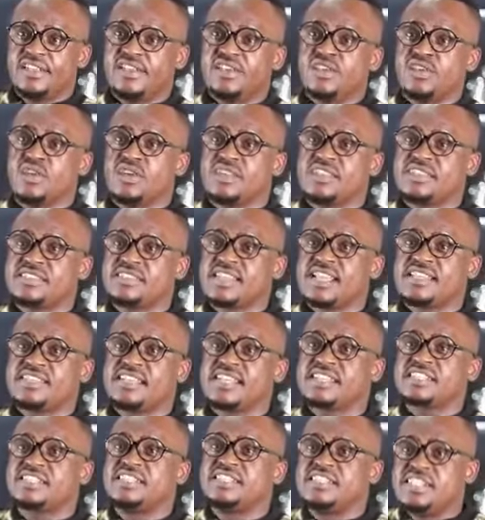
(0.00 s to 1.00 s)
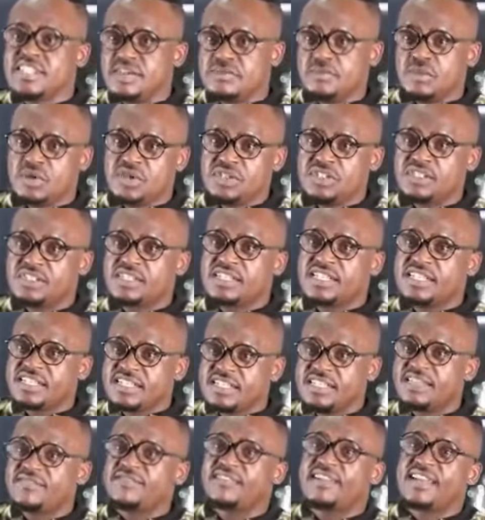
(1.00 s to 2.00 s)
You know, these are just demons
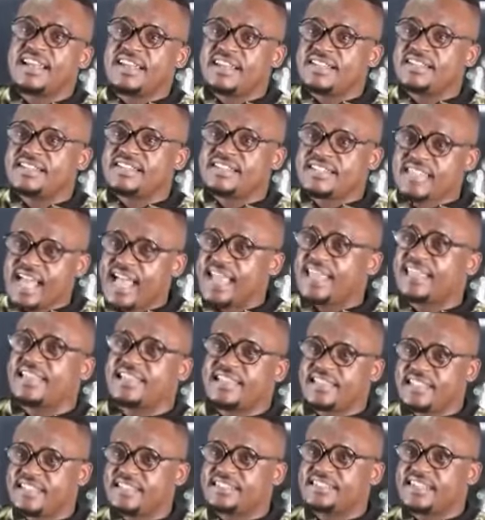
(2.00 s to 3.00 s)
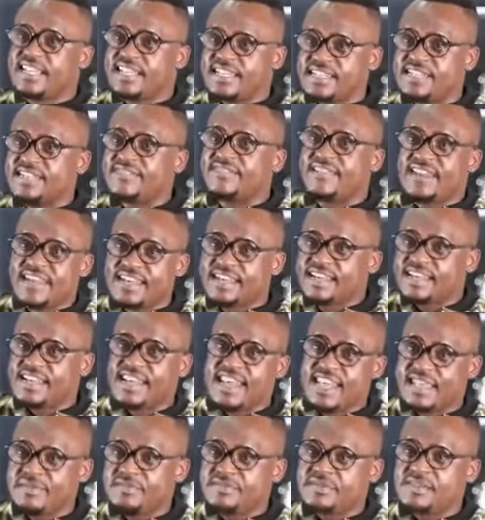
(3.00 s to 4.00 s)
in different titles and different
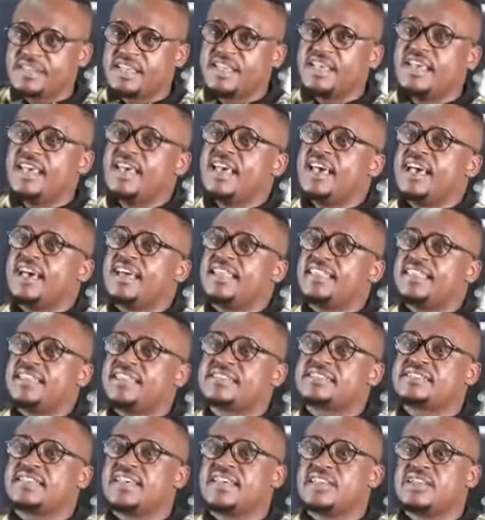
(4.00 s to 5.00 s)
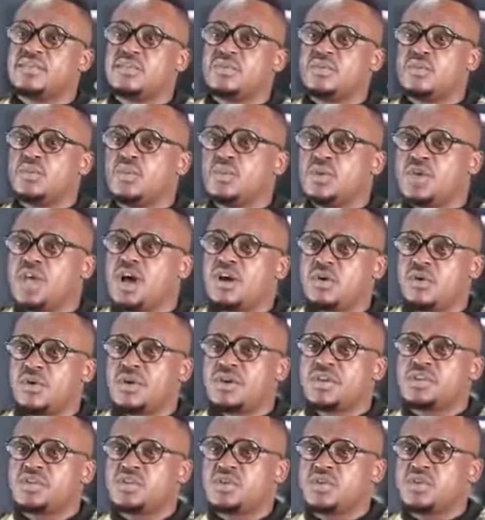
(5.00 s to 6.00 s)
names. And they said, "We are
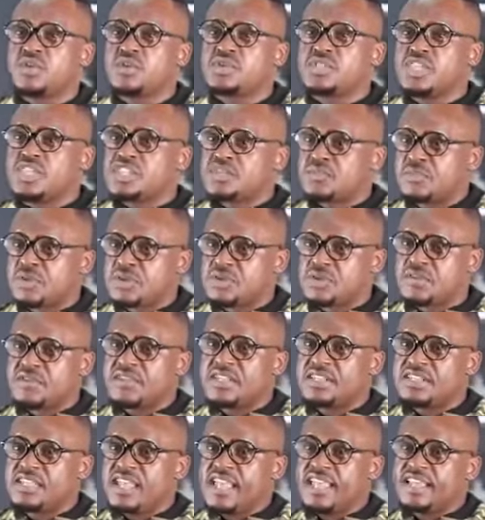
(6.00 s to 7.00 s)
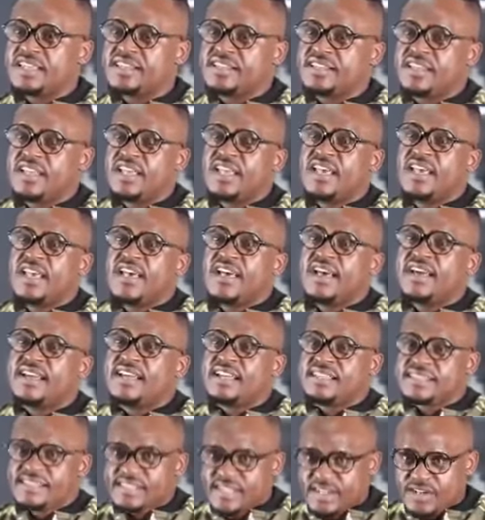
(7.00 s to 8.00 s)
going to use the spirit of the dead."
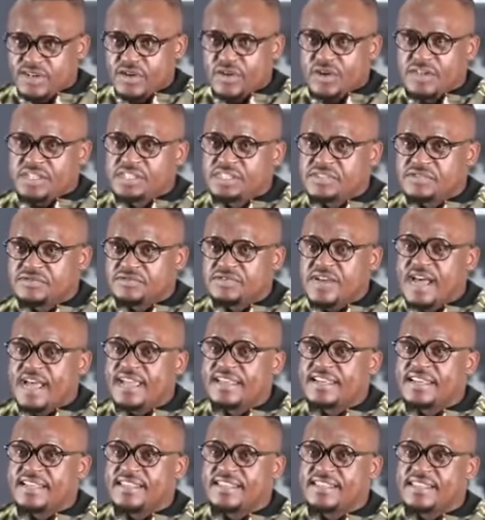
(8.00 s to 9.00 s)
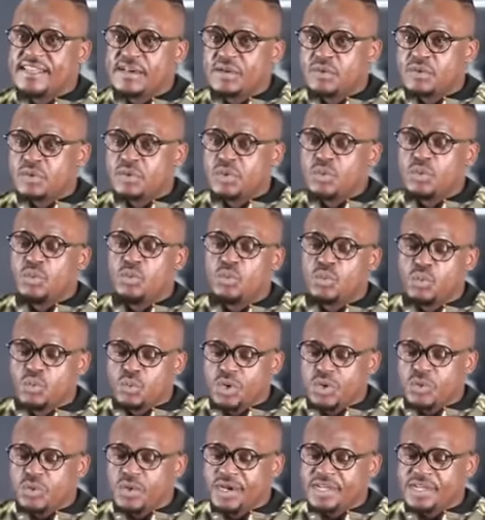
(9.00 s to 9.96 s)
And I said, "No, it's fine." And then we